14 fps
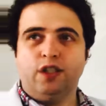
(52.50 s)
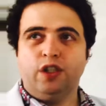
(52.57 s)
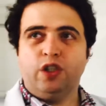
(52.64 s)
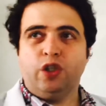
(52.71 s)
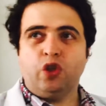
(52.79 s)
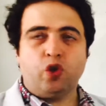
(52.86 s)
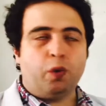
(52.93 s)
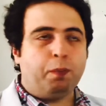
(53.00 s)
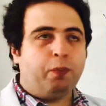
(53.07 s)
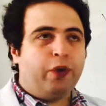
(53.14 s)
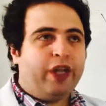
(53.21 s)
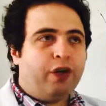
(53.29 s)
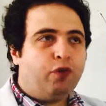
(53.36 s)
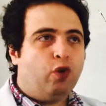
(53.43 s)
So
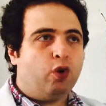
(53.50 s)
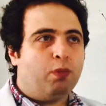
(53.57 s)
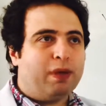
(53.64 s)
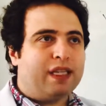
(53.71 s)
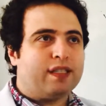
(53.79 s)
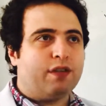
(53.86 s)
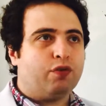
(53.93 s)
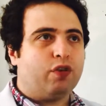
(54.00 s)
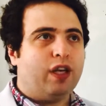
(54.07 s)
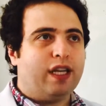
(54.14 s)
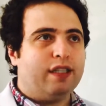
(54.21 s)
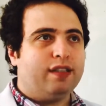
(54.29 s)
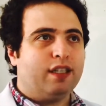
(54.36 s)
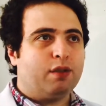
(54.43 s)
performance of
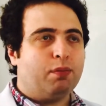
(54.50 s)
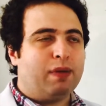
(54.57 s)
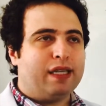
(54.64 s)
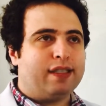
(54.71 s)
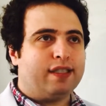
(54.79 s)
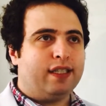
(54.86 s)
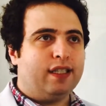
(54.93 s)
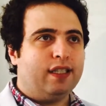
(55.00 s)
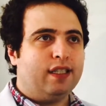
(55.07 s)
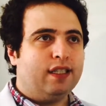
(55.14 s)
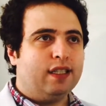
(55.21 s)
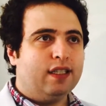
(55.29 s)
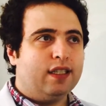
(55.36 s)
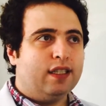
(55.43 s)
cardiac muscle
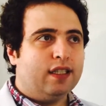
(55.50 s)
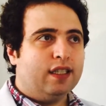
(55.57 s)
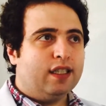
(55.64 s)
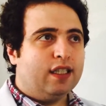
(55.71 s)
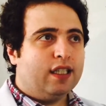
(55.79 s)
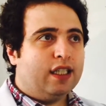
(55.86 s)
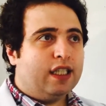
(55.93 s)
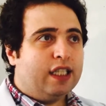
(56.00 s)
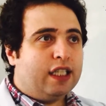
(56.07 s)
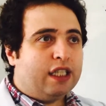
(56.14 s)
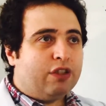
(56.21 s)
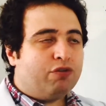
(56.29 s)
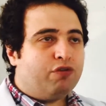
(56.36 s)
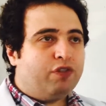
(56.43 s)

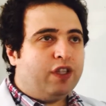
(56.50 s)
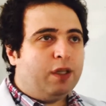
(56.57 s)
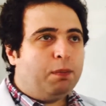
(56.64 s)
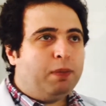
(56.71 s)
will be